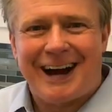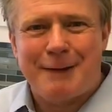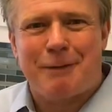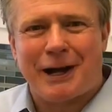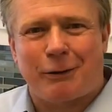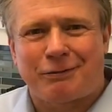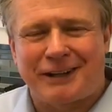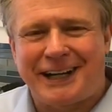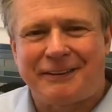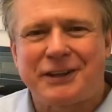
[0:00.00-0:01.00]
I'm Michael
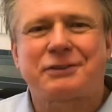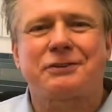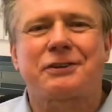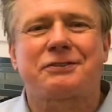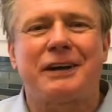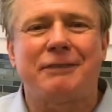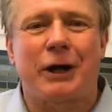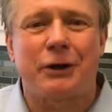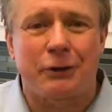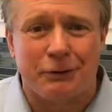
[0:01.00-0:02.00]
Finney, and this is a 7
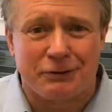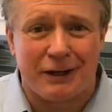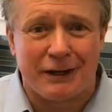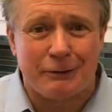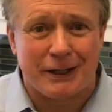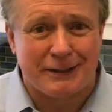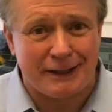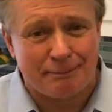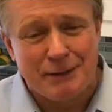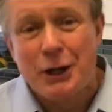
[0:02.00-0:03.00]
on Your Side quick
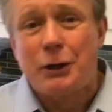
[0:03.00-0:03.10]
tip.